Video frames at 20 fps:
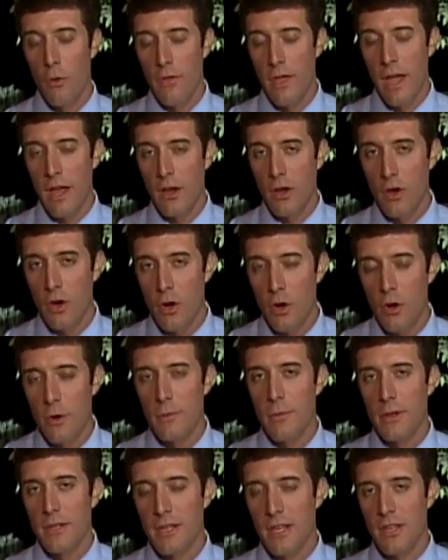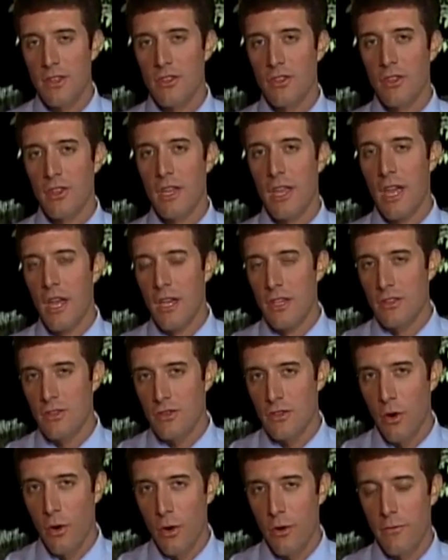that could potentially
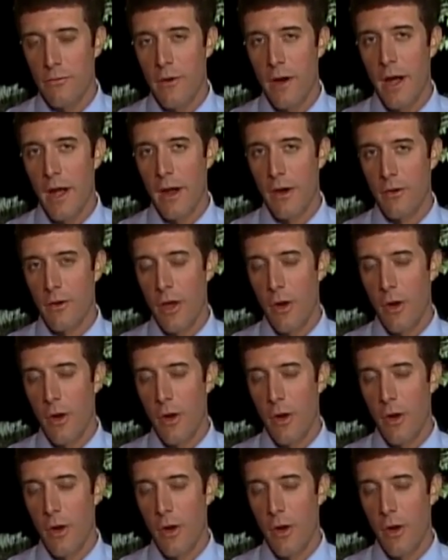start a fire.